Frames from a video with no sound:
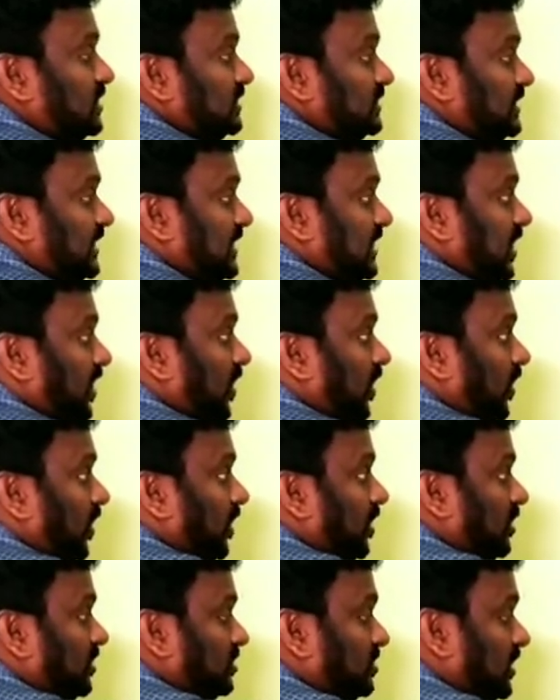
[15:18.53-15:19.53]
then
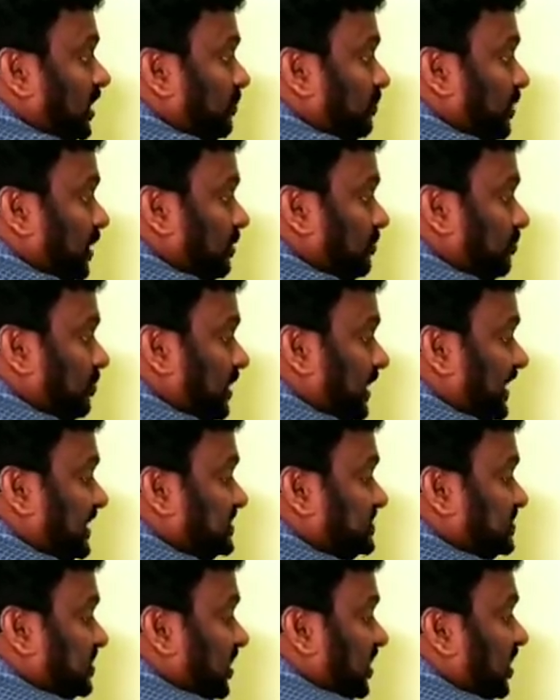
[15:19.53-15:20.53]
all the plumb
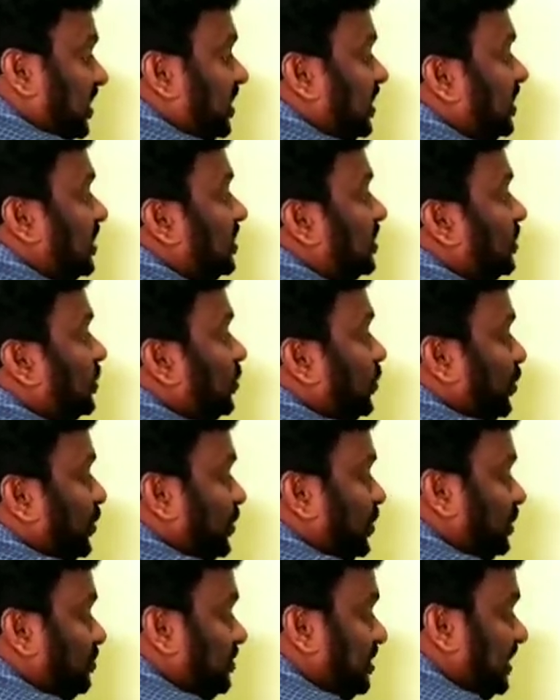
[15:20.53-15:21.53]
lines are
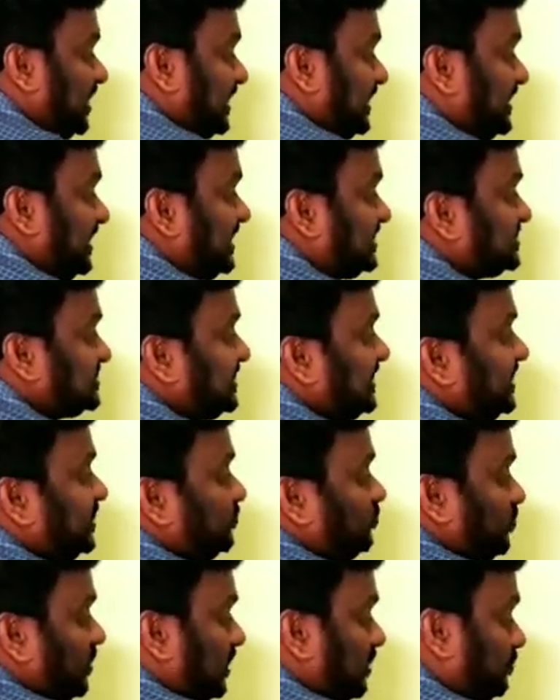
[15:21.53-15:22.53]
going to be intersect
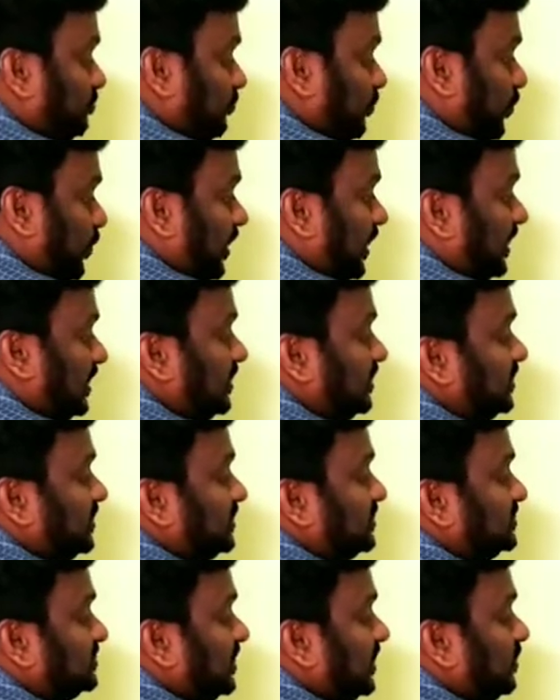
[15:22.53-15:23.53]
one
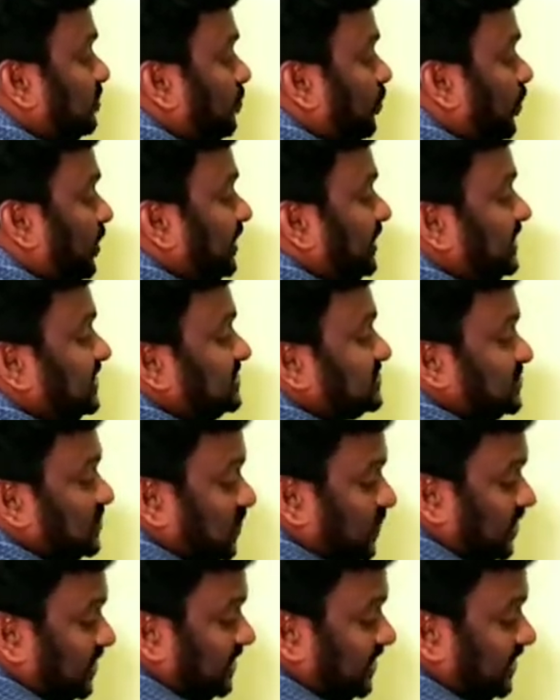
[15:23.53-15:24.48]
point. That point is called